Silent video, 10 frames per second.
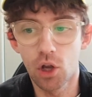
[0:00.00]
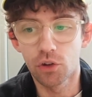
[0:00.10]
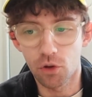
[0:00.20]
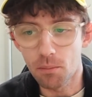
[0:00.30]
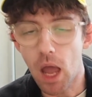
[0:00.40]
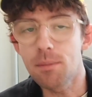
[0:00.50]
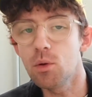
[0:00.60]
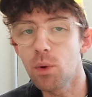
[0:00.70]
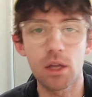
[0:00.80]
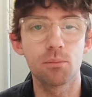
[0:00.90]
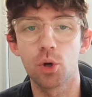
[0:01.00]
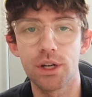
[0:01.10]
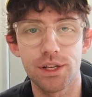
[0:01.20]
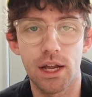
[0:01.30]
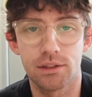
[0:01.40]
So maybe we can put
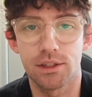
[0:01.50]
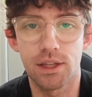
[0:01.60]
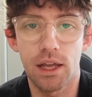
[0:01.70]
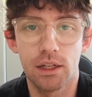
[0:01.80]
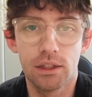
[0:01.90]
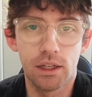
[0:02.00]
it down to that,